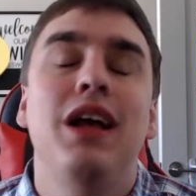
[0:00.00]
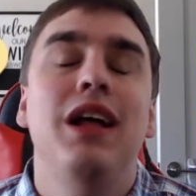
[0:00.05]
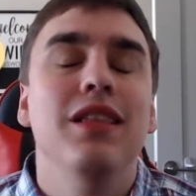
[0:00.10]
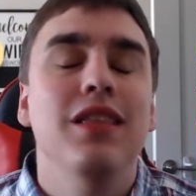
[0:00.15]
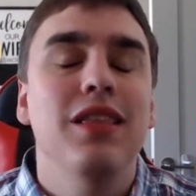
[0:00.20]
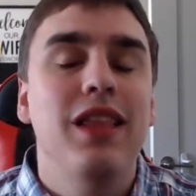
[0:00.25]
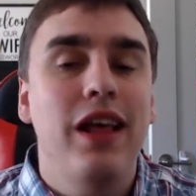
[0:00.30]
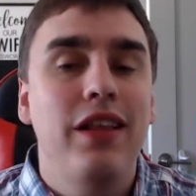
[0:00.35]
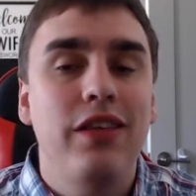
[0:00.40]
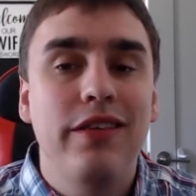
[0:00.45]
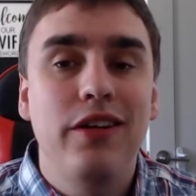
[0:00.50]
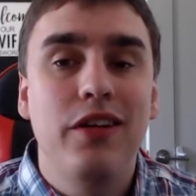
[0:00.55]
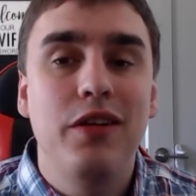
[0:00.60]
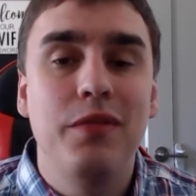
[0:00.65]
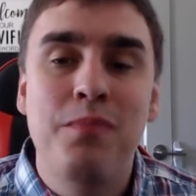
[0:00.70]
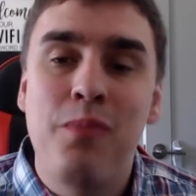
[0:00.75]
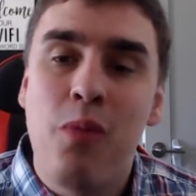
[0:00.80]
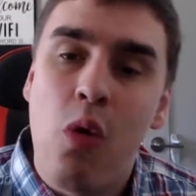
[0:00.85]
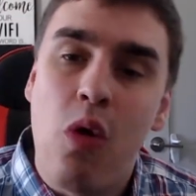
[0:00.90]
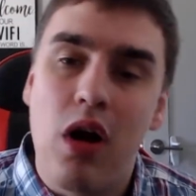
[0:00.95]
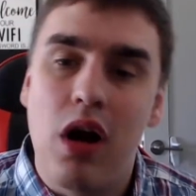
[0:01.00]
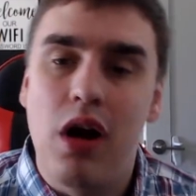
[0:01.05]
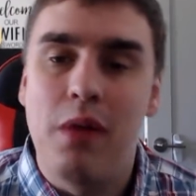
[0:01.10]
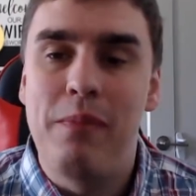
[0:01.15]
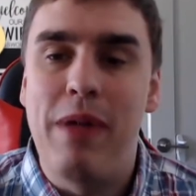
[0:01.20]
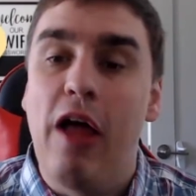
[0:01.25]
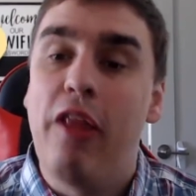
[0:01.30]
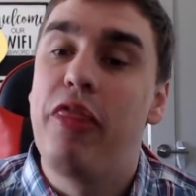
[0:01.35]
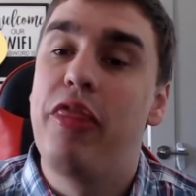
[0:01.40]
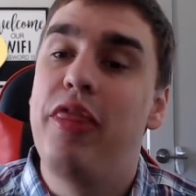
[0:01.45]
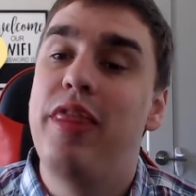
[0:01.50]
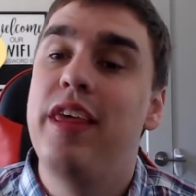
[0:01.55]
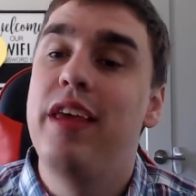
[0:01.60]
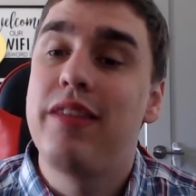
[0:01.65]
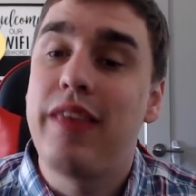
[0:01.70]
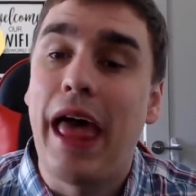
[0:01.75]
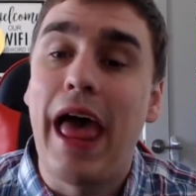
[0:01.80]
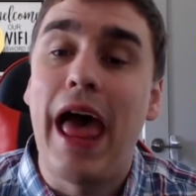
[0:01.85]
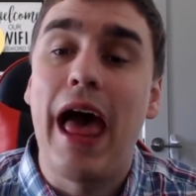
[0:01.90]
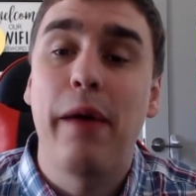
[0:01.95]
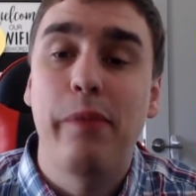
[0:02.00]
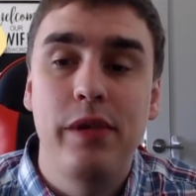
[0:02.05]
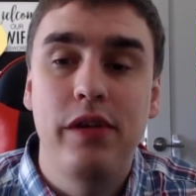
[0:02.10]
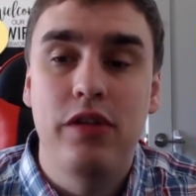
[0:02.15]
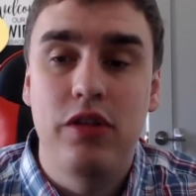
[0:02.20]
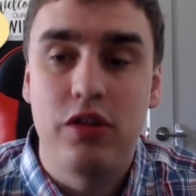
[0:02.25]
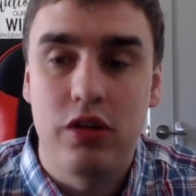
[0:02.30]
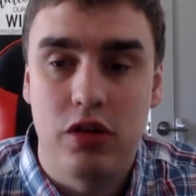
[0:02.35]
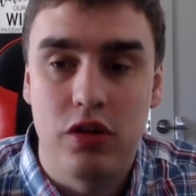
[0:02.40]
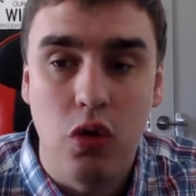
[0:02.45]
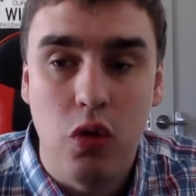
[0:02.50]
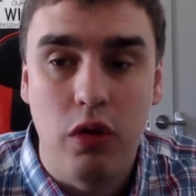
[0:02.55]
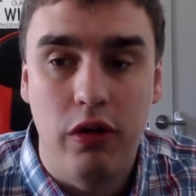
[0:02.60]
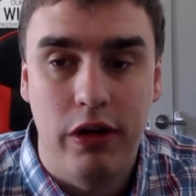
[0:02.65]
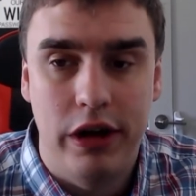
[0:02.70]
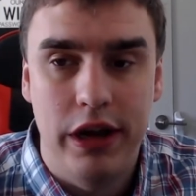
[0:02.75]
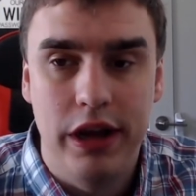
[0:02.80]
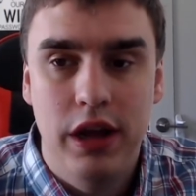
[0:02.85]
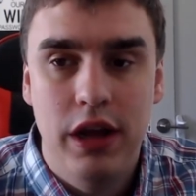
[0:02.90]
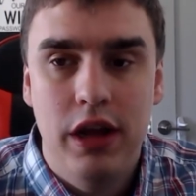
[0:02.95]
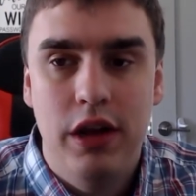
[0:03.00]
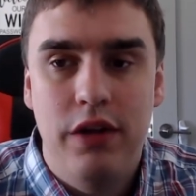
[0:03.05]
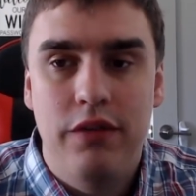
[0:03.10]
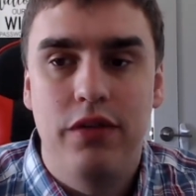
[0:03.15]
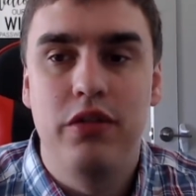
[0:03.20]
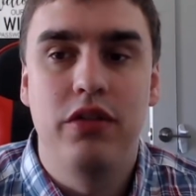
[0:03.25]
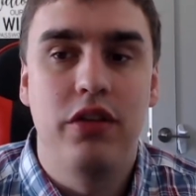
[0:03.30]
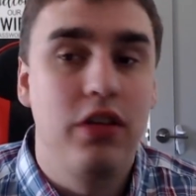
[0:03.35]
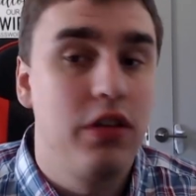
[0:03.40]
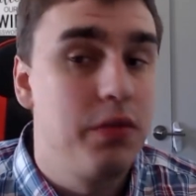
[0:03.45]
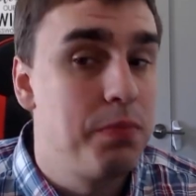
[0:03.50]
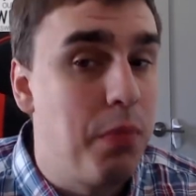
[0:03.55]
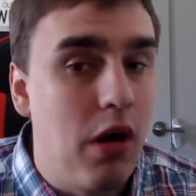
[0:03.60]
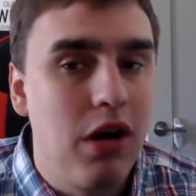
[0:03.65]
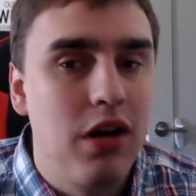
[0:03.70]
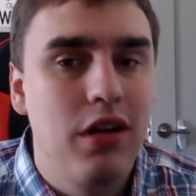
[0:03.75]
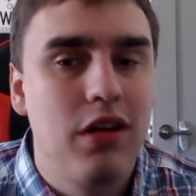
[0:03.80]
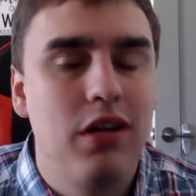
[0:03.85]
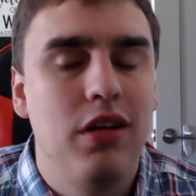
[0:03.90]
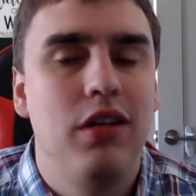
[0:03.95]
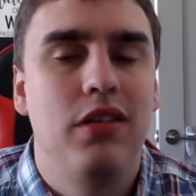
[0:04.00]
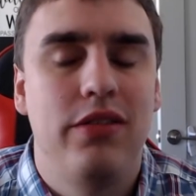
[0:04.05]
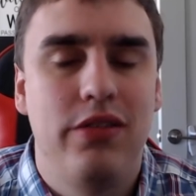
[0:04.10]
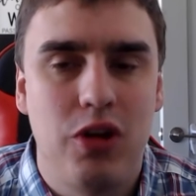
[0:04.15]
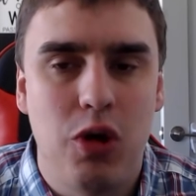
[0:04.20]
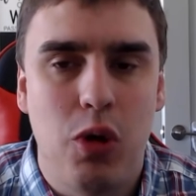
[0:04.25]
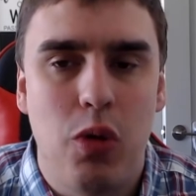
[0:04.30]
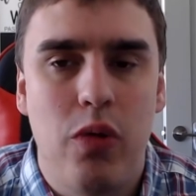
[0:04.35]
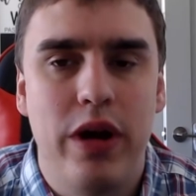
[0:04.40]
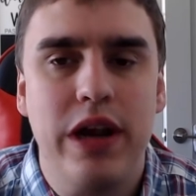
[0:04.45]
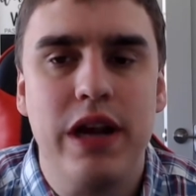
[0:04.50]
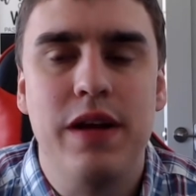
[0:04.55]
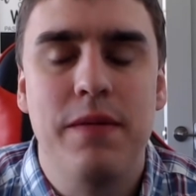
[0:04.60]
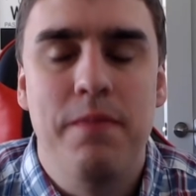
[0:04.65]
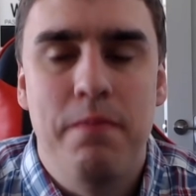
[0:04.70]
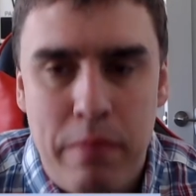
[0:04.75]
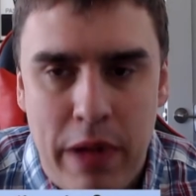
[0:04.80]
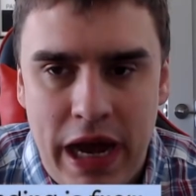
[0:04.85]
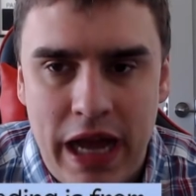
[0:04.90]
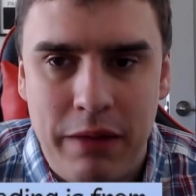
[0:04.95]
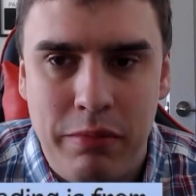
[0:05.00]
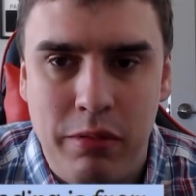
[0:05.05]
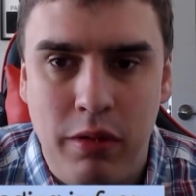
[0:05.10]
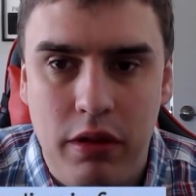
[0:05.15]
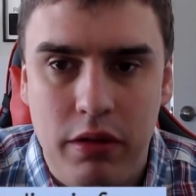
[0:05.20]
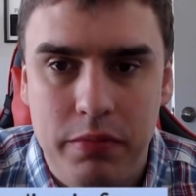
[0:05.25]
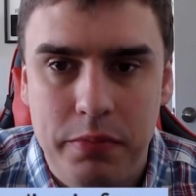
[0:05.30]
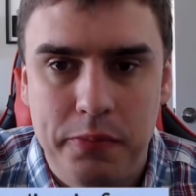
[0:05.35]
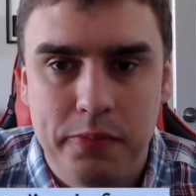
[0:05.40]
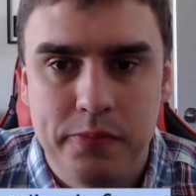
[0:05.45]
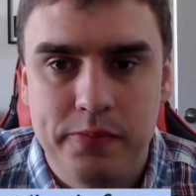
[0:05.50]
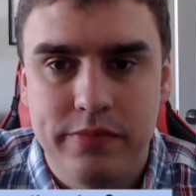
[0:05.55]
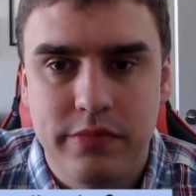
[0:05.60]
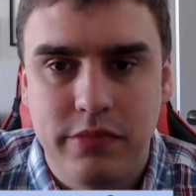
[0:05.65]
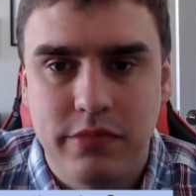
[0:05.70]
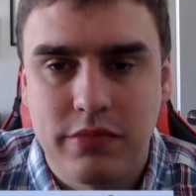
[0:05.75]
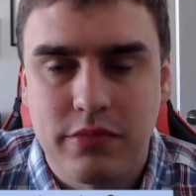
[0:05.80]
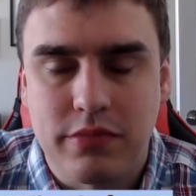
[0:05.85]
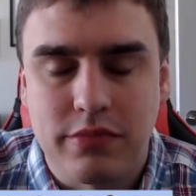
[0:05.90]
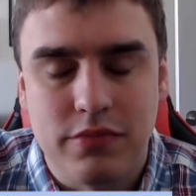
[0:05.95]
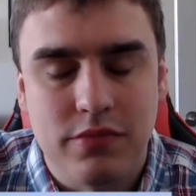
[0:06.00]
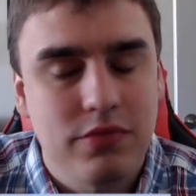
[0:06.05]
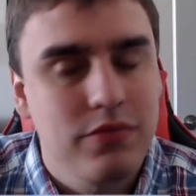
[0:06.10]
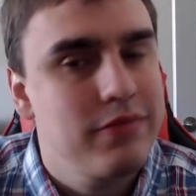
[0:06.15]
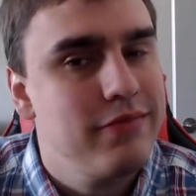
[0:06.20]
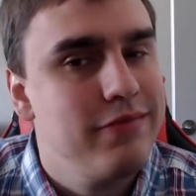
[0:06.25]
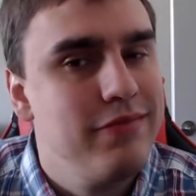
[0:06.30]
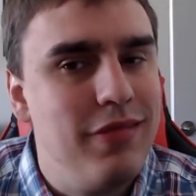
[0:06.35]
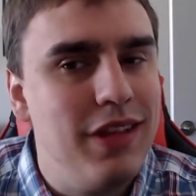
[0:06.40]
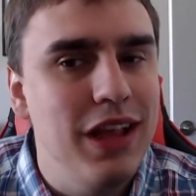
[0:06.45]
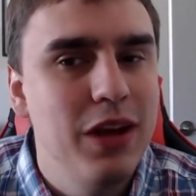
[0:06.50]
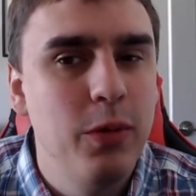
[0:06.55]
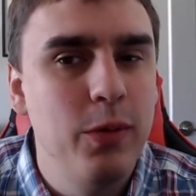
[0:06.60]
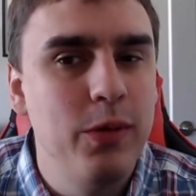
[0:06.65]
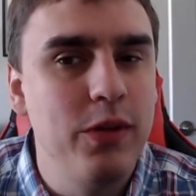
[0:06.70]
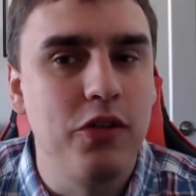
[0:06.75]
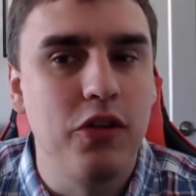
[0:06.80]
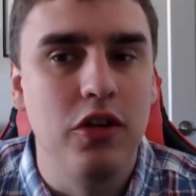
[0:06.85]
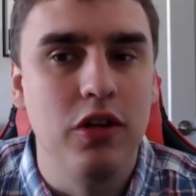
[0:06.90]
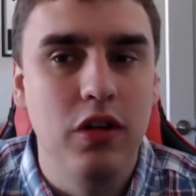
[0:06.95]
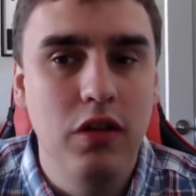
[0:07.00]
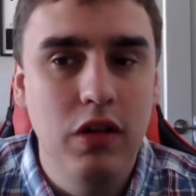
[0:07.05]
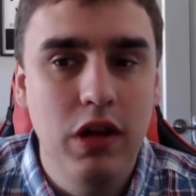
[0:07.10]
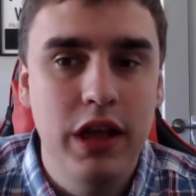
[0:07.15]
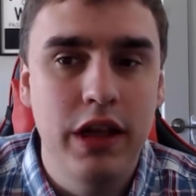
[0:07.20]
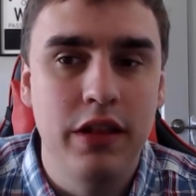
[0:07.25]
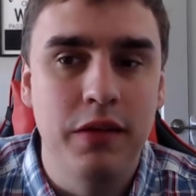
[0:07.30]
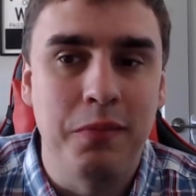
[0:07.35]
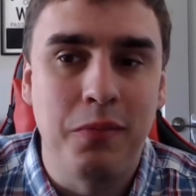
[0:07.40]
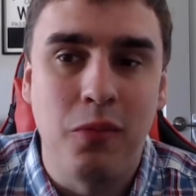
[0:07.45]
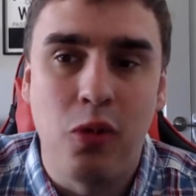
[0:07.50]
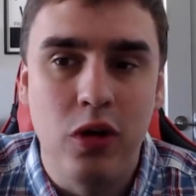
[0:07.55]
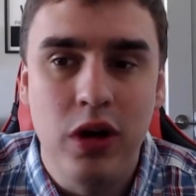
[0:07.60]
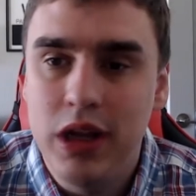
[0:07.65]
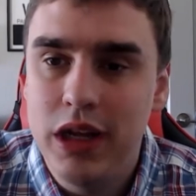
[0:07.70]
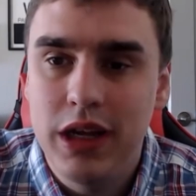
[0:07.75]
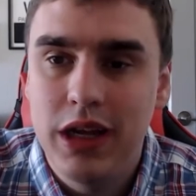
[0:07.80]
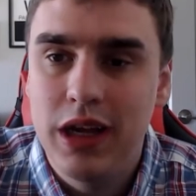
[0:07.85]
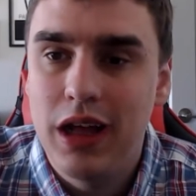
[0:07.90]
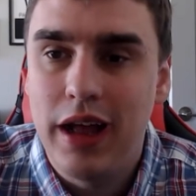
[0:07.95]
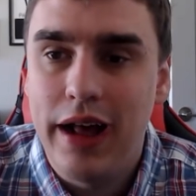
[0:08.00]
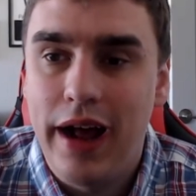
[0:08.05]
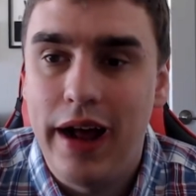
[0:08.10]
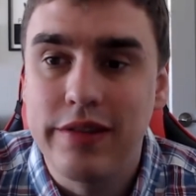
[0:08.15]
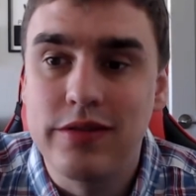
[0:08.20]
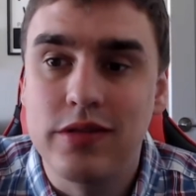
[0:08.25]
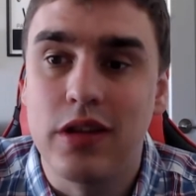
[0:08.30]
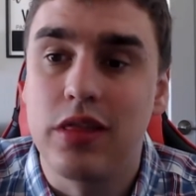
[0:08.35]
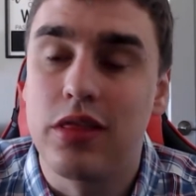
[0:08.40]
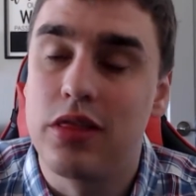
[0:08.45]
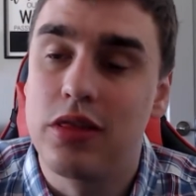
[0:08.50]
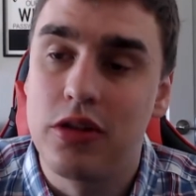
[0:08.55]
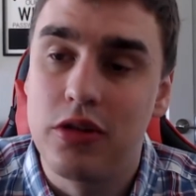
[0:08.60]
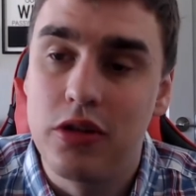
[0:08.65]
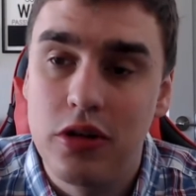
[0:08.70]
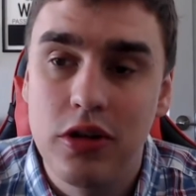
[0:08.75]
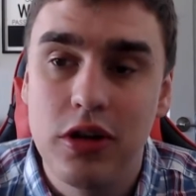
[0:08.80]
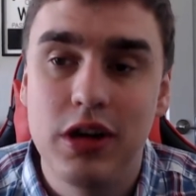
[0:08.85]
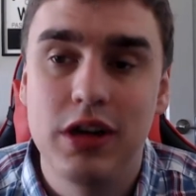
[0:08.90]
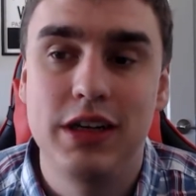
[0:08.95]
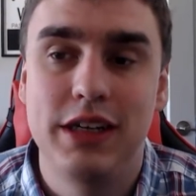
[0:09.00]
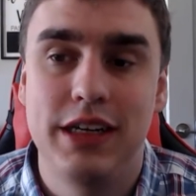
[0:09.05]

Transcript: Let's learn more about this happy story from the Spark Story Bible. It was early in the morning on the third